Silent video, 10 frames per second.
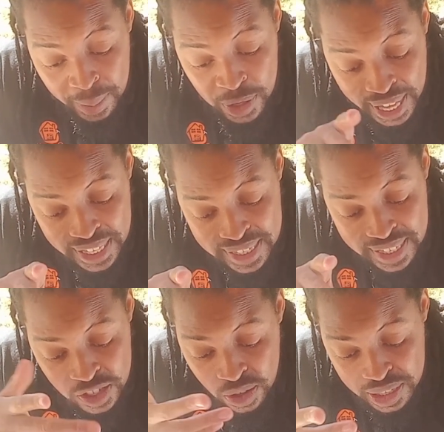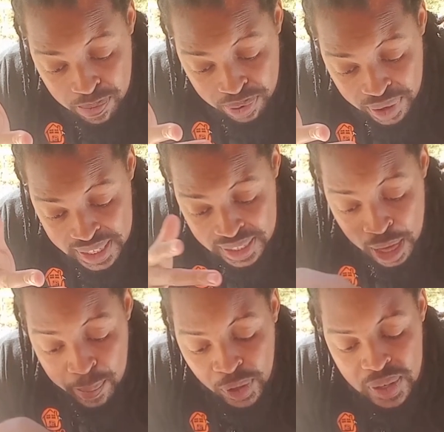So Anderson is not impressed
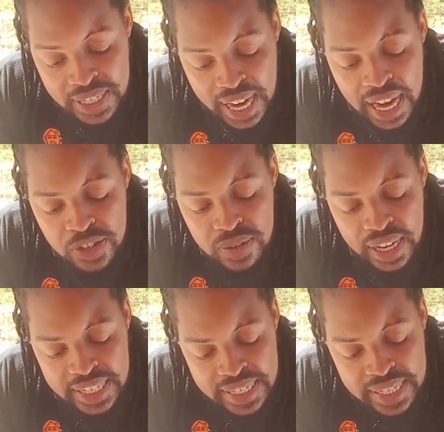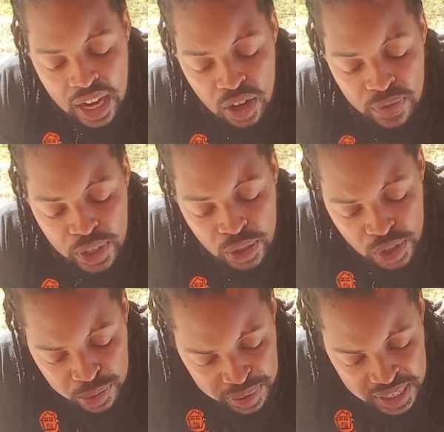because he understood that I just cut off a
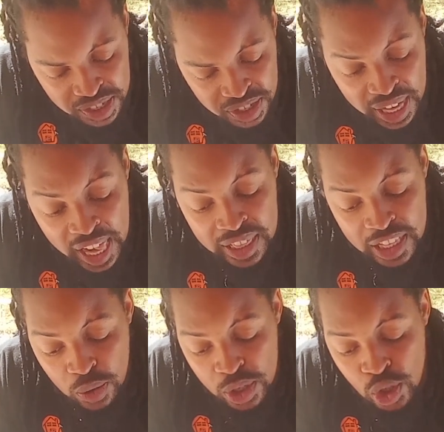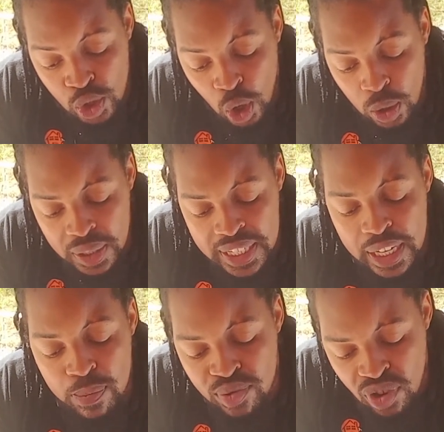huge position that was
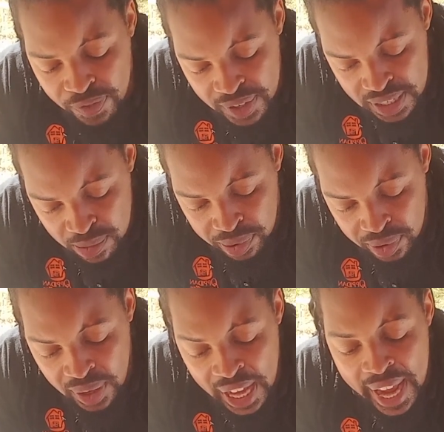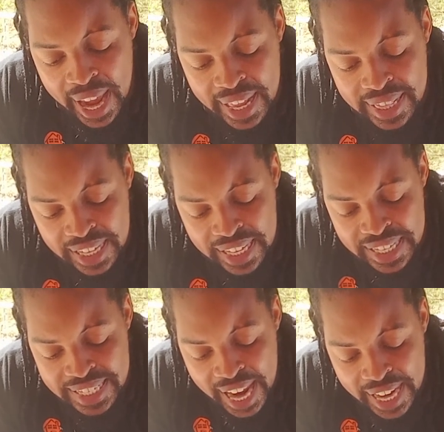totally profitable and that
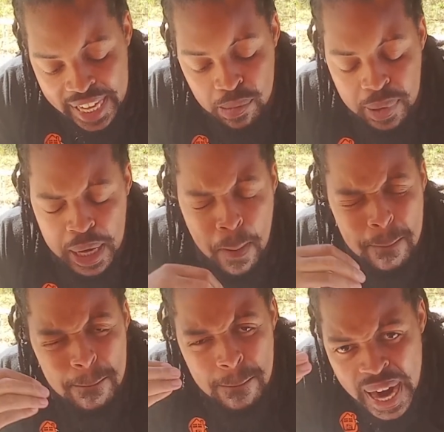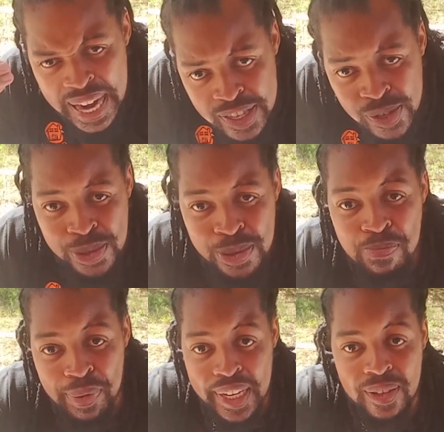had taken me months to
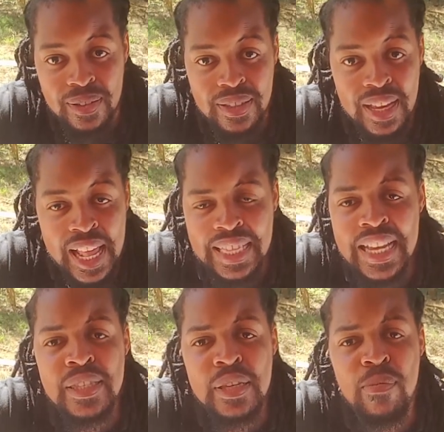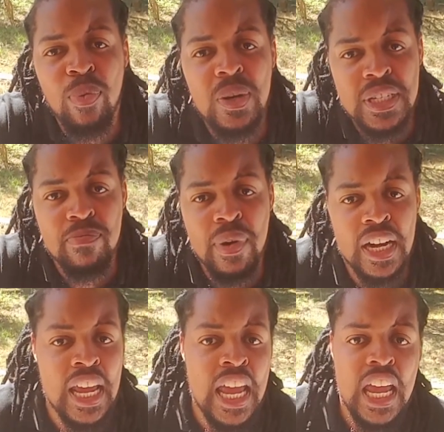build. That's the important
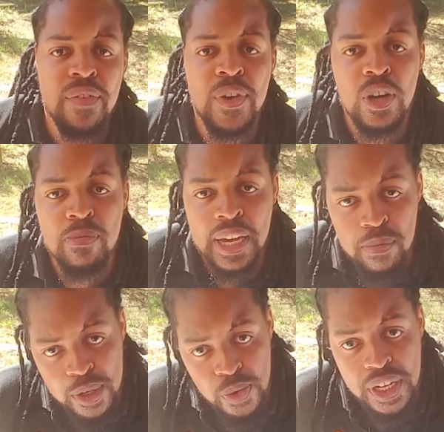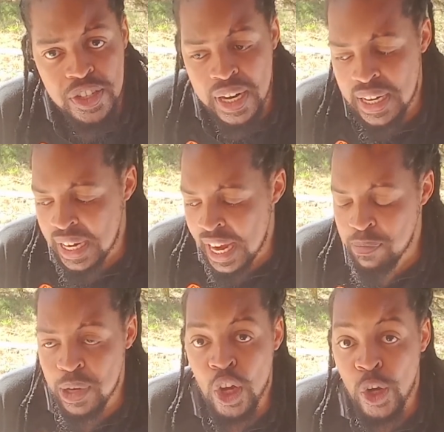part. If you're going to become a swing trader like
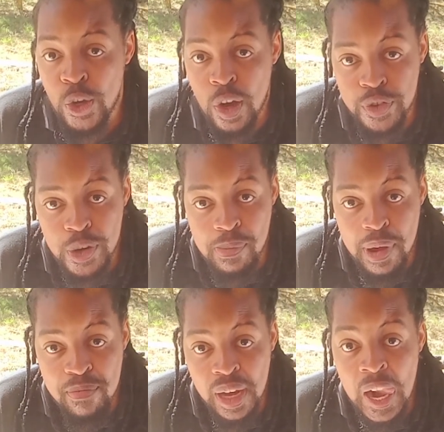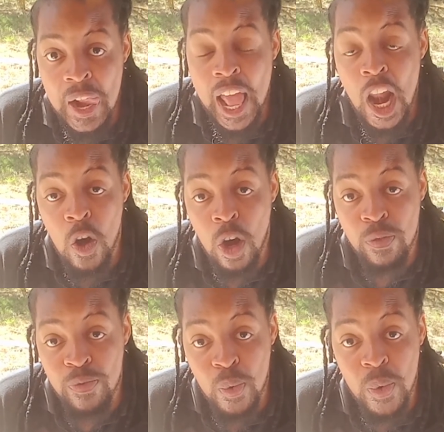me, you have to remember a lot
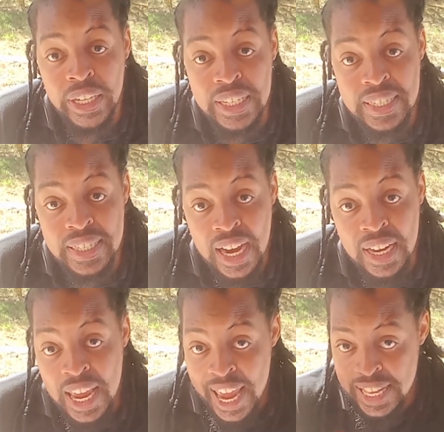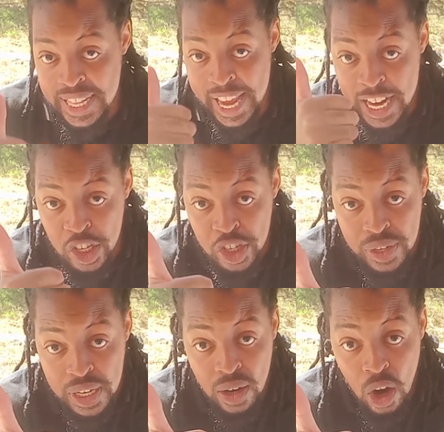of the work is done at the
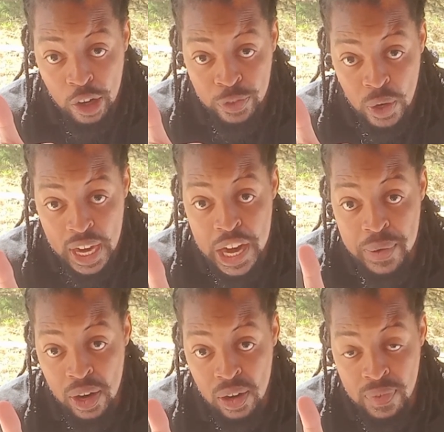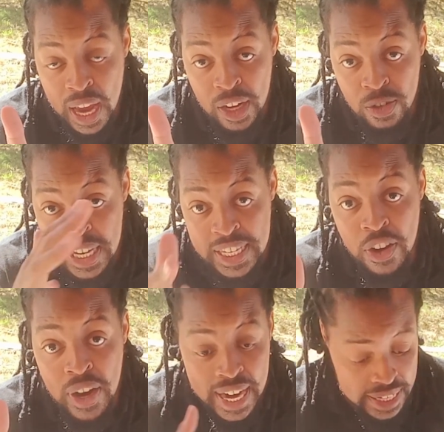entry of your area of value. So let's say
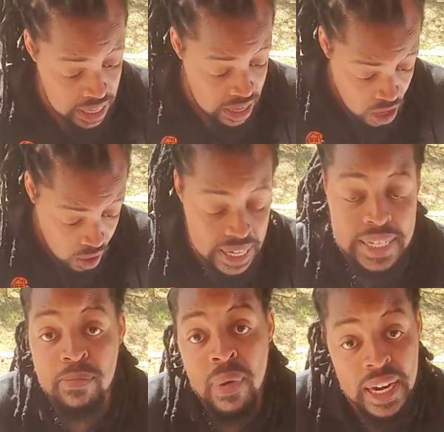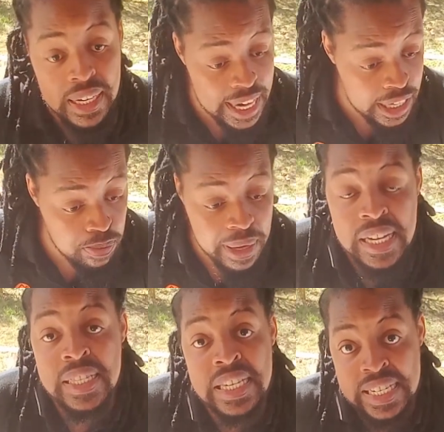you enter on a demand, like on
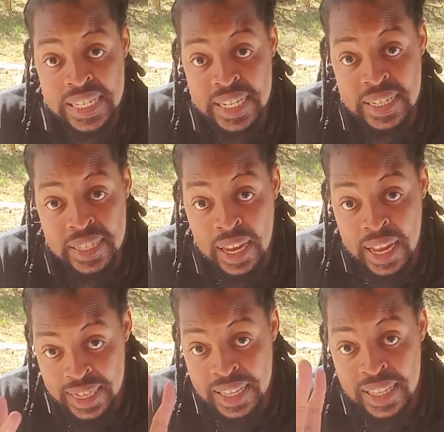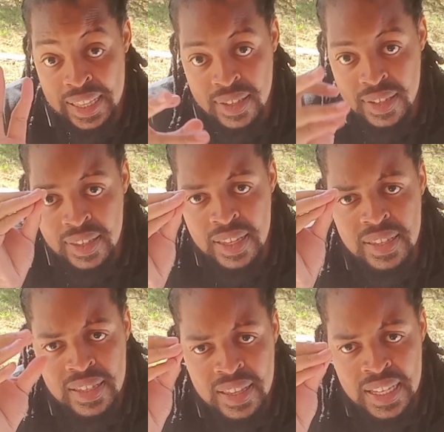page 36 there.
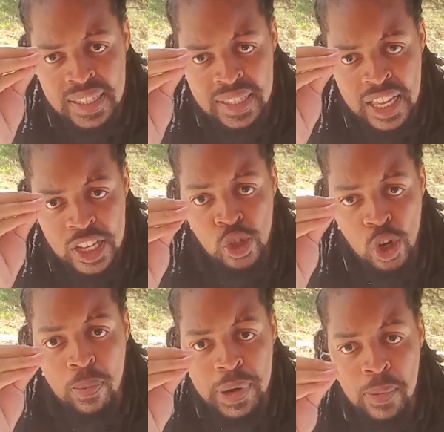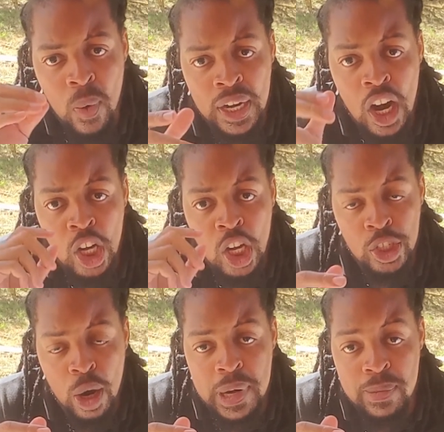That's job number one.
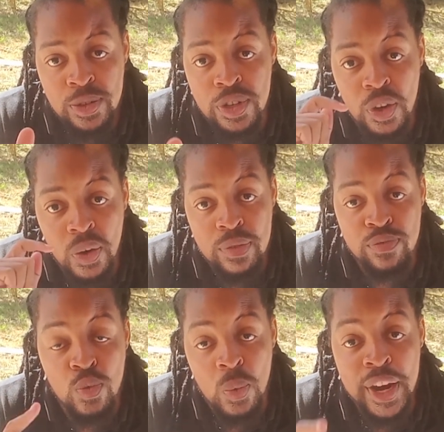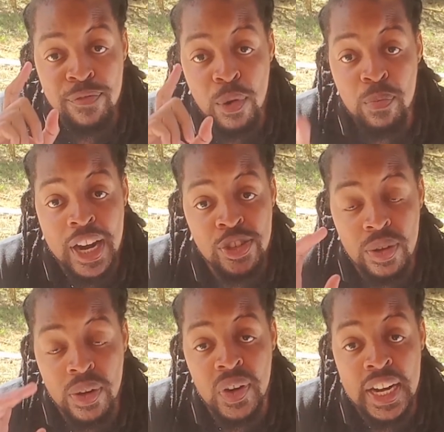Job number two is you're going to have to wait for price
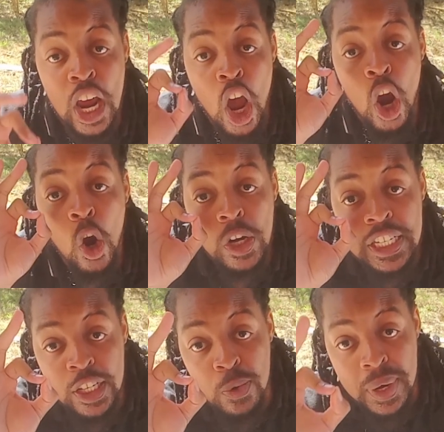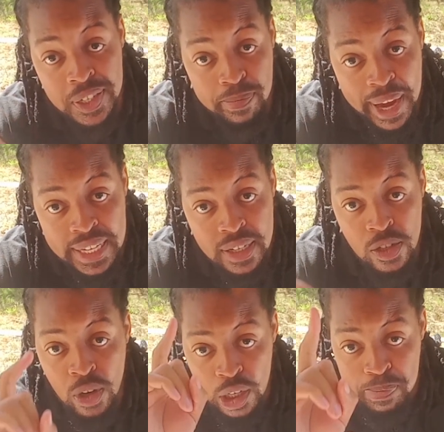to create continuation
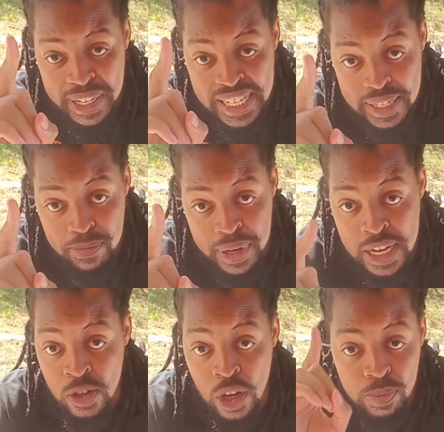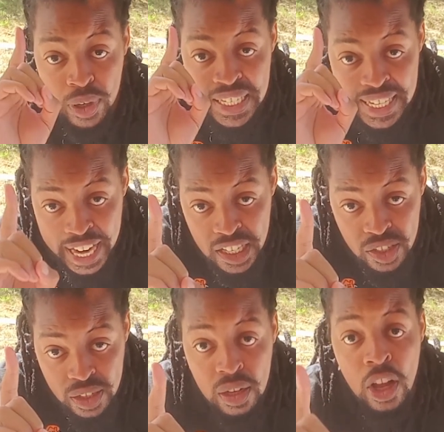patterns, not PCPs, not
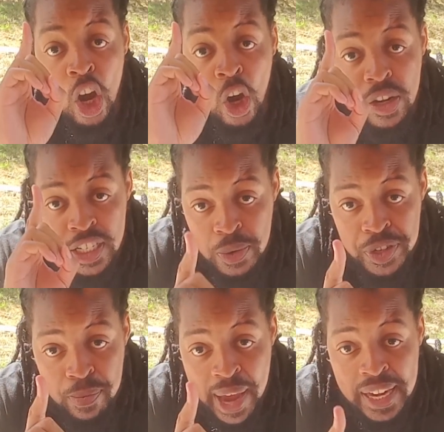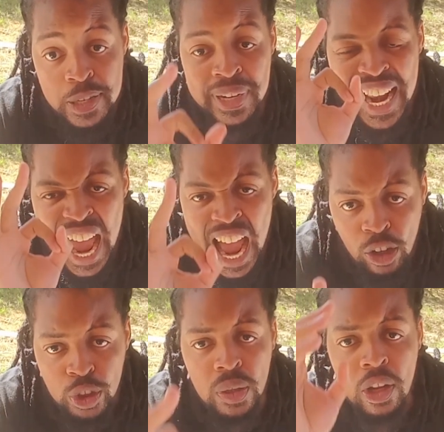potential continuation patterns, but
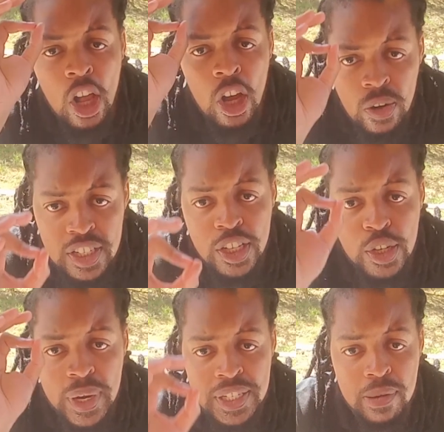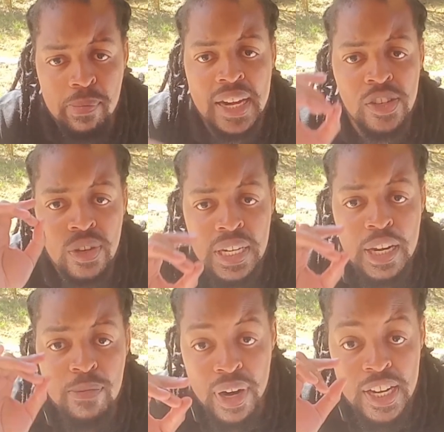actual continuation patterns. You
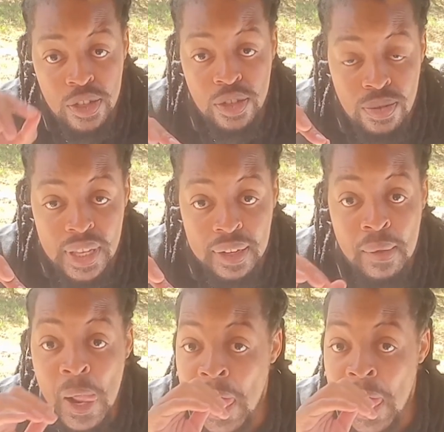need price to do that.